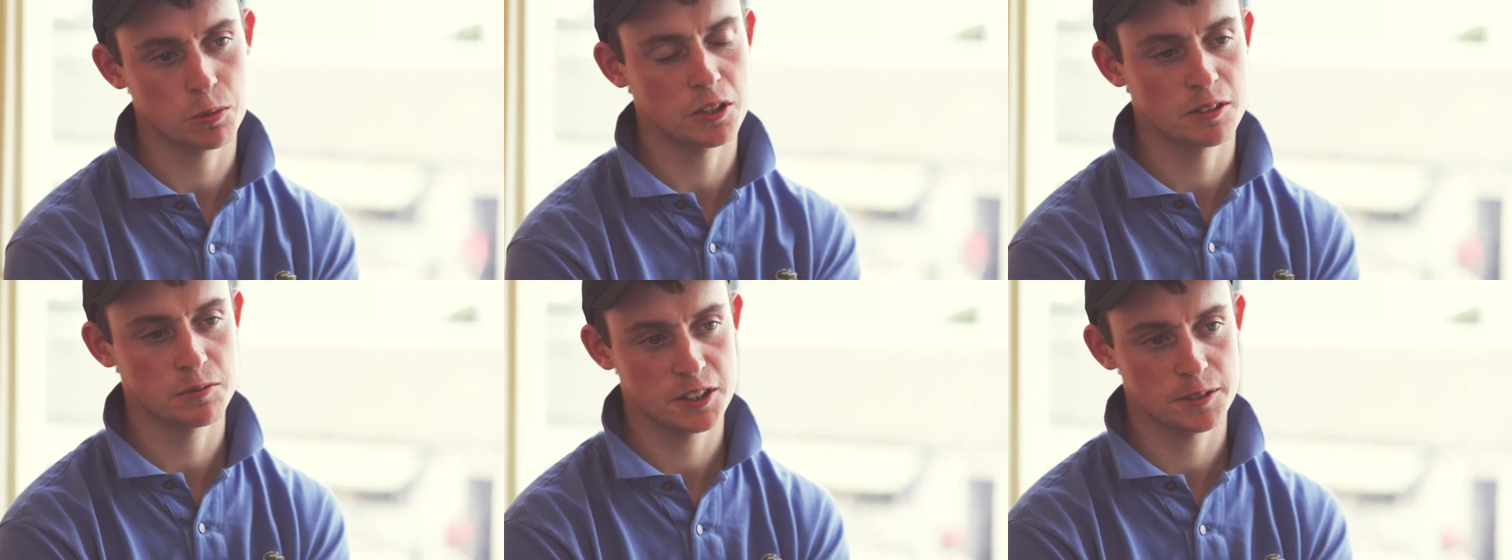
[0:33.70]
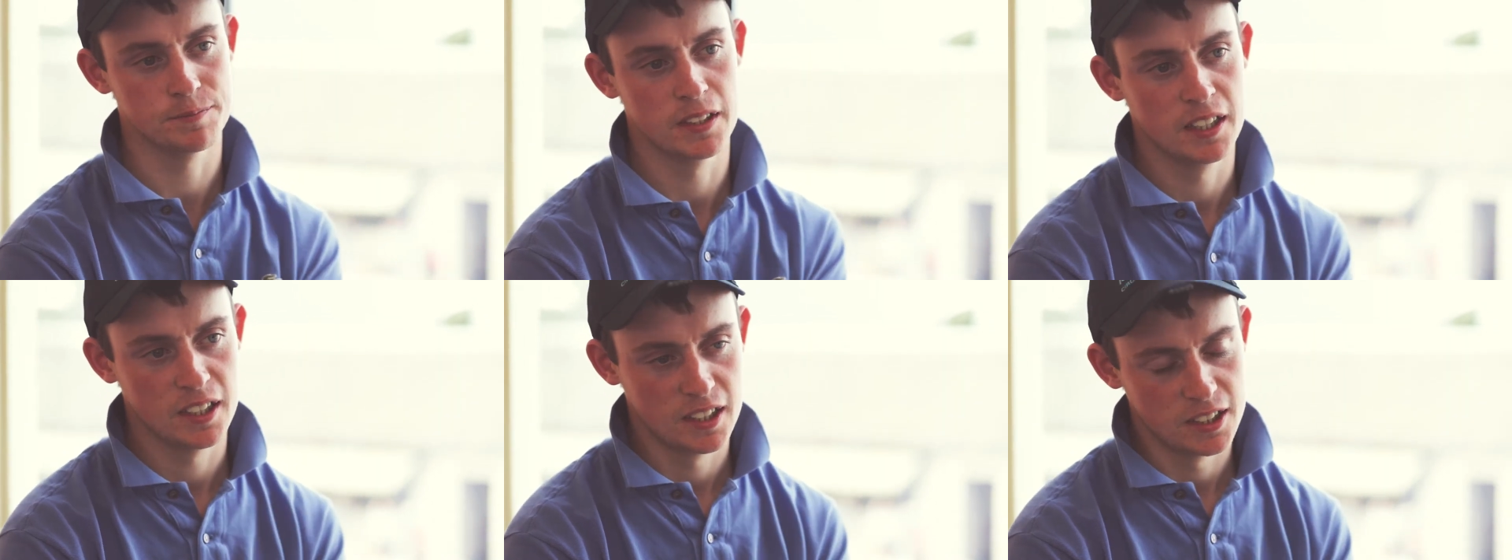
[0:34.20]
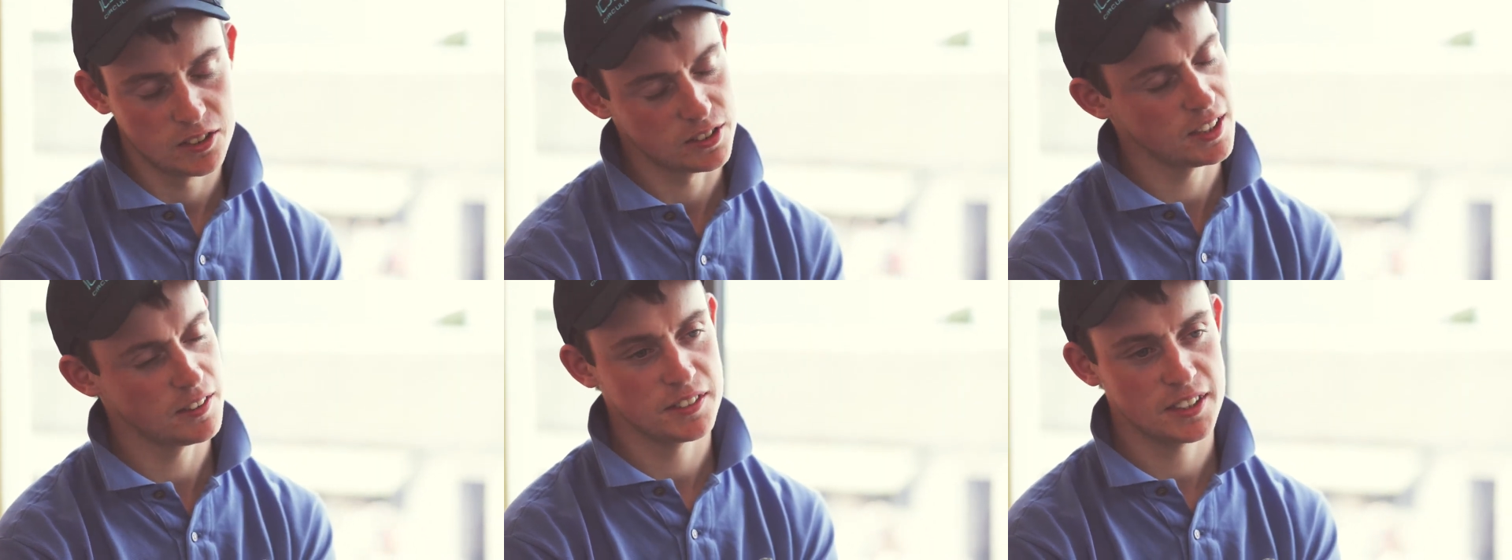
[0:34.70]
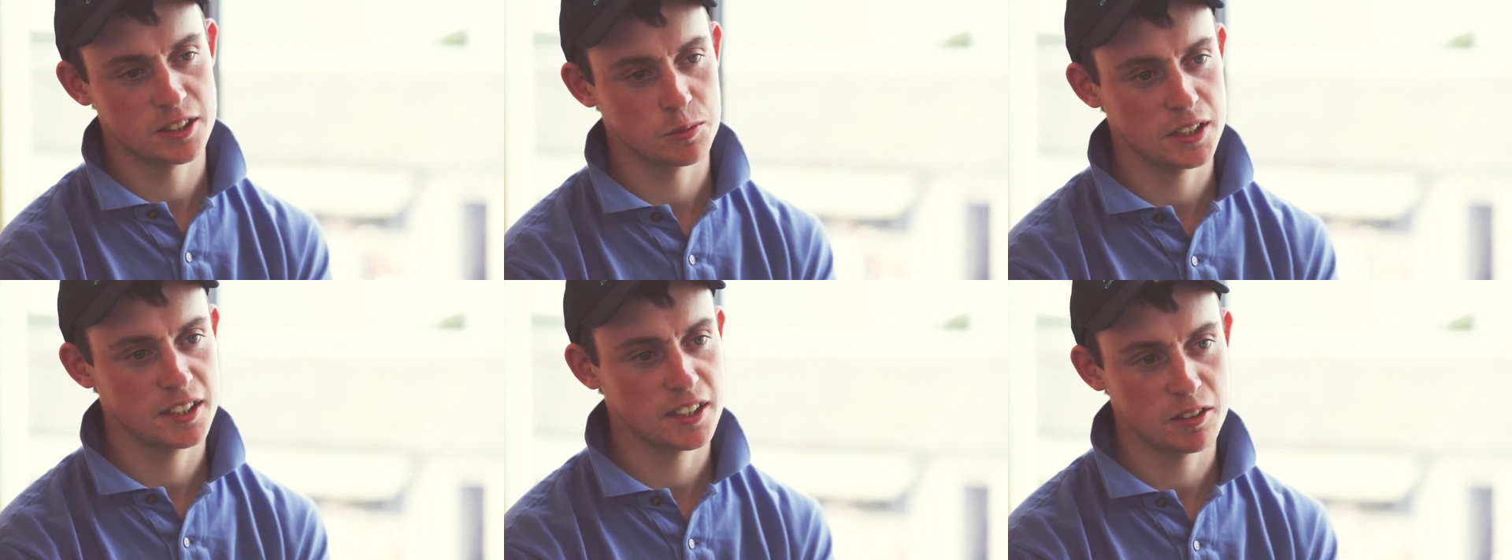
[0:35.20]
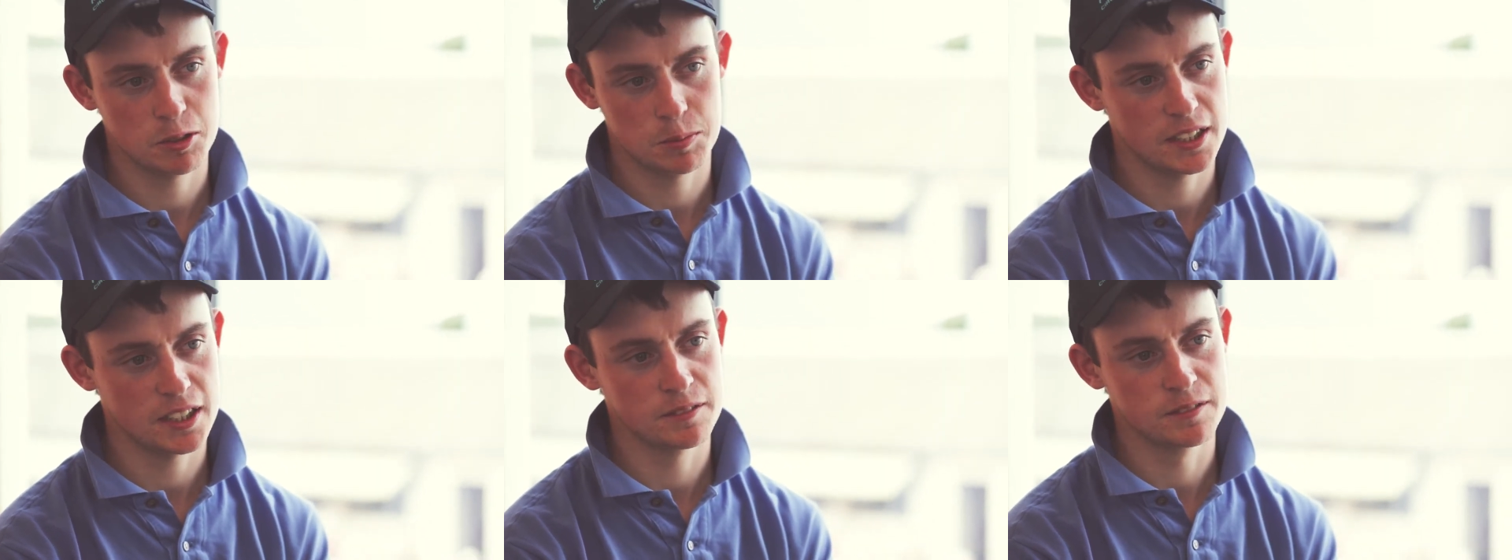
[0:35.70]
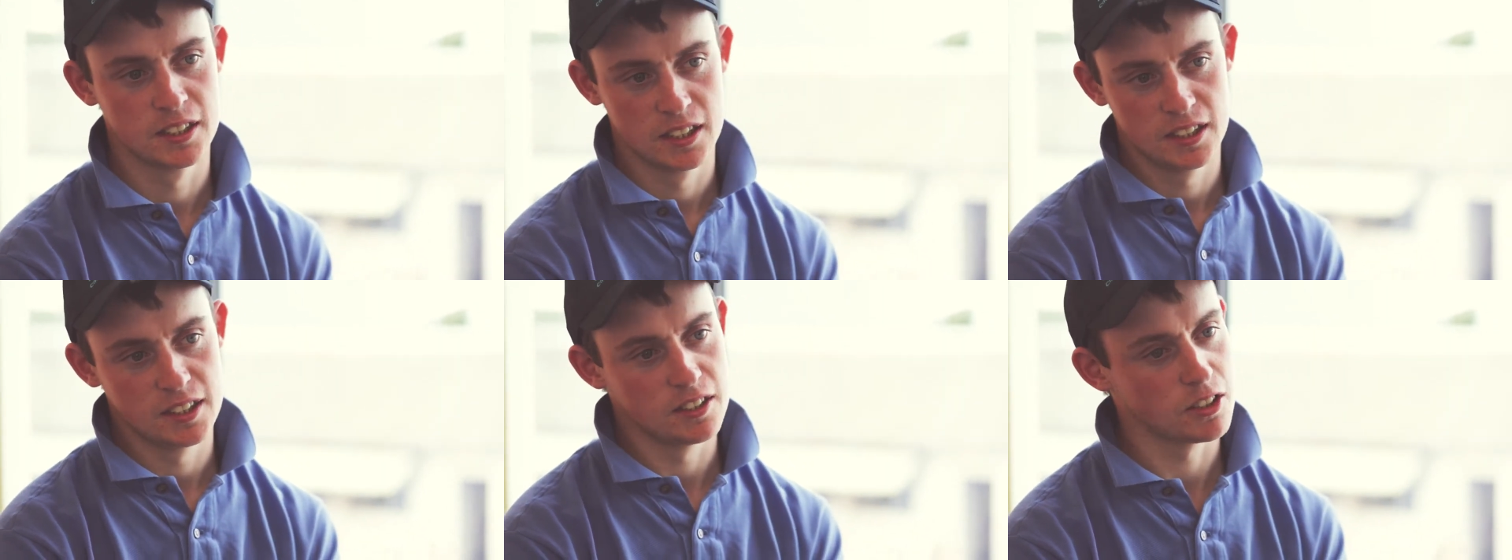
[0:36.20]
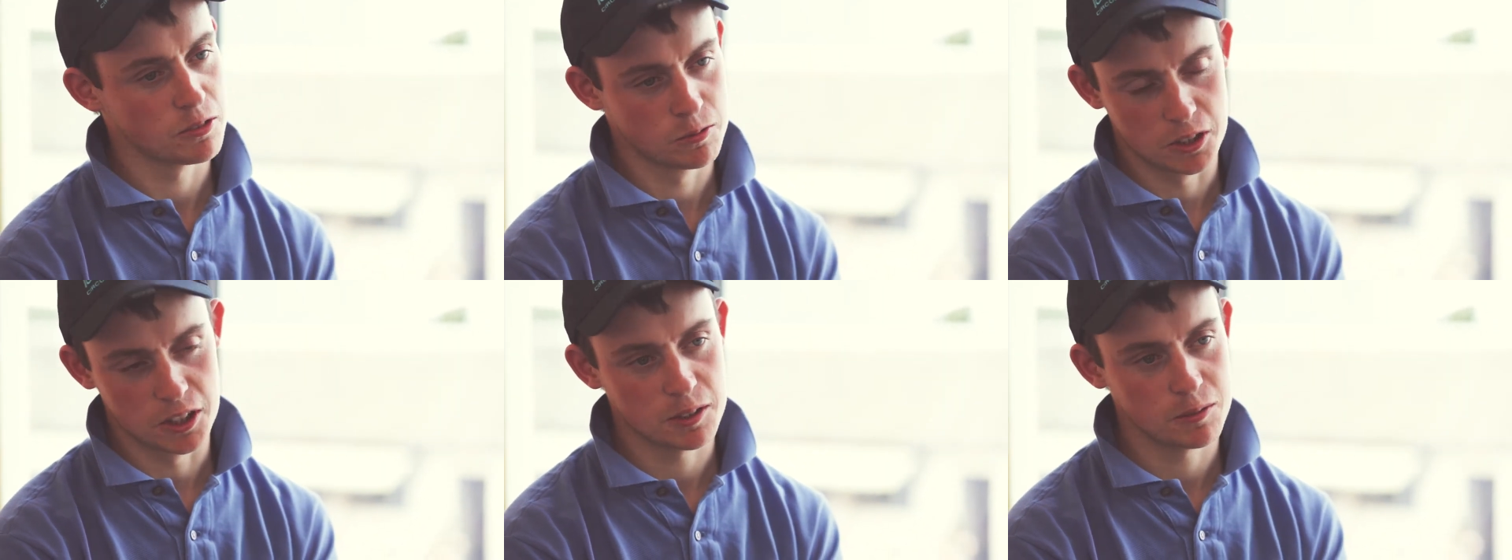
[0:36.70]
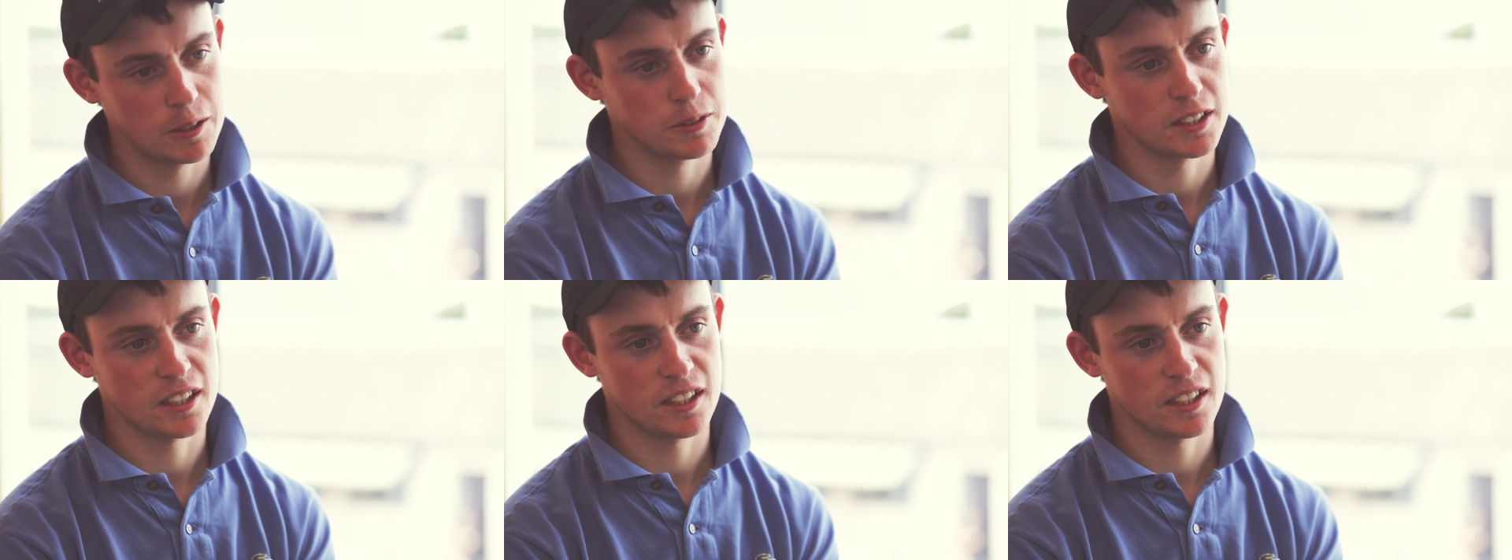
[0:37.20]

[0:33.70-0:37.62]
working with them. You know, seven days a week there we'd be there, you know, working away with the